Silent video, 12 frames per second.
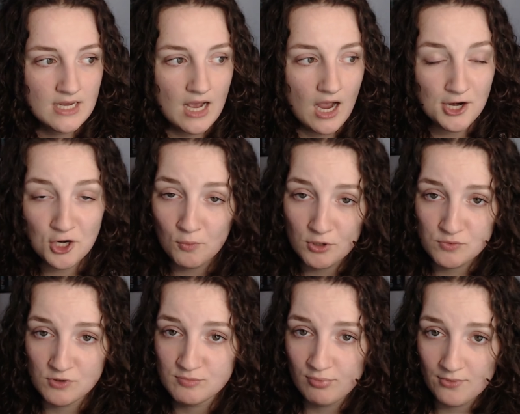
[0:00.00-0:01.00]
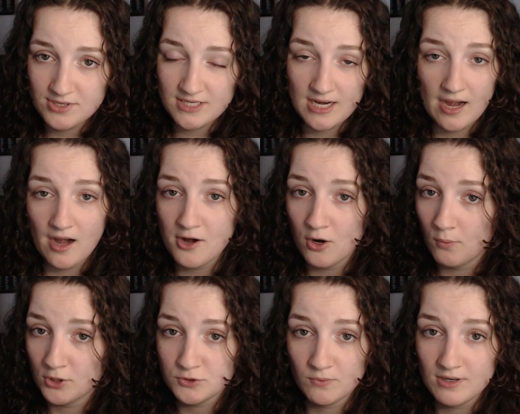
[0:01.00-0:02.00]
I know which one's poison and I know
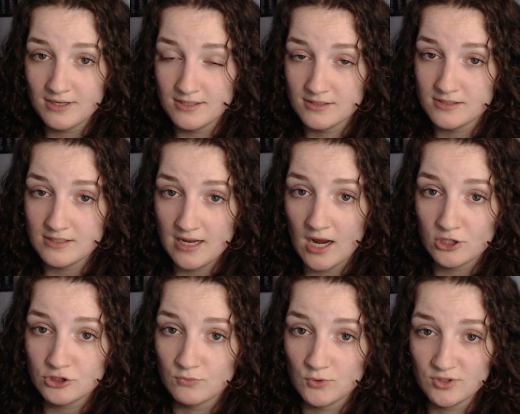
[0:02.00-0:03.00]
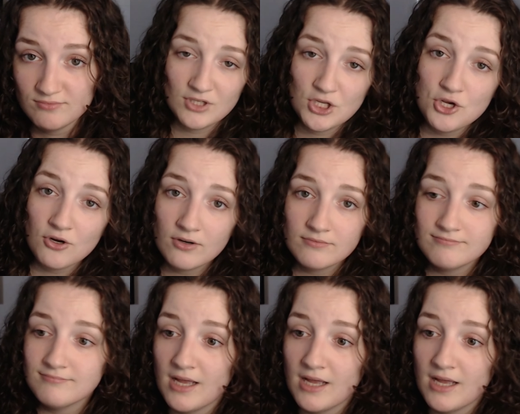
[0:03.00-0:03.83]
which one is the actual cure.